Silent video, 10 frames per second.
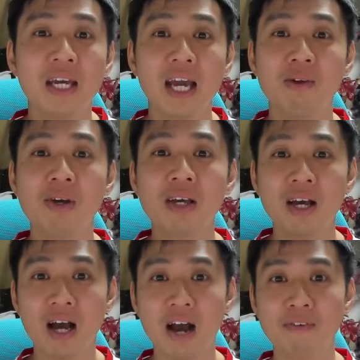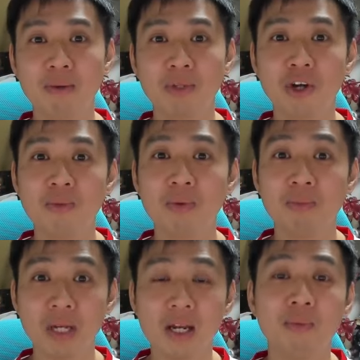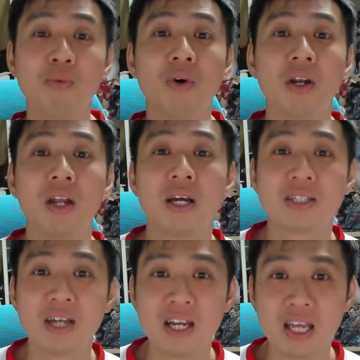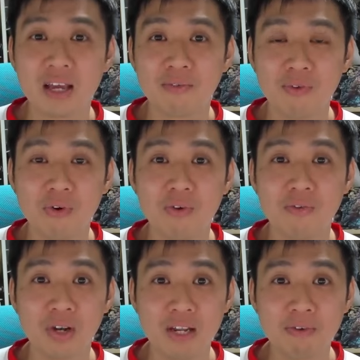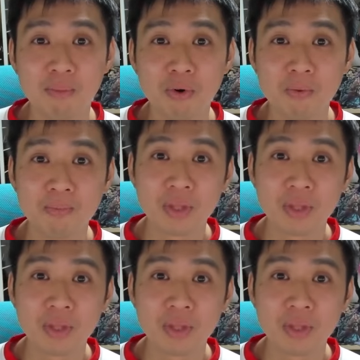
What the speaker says: Anyway, I think Mitoma would be the #1 signing for Liverpool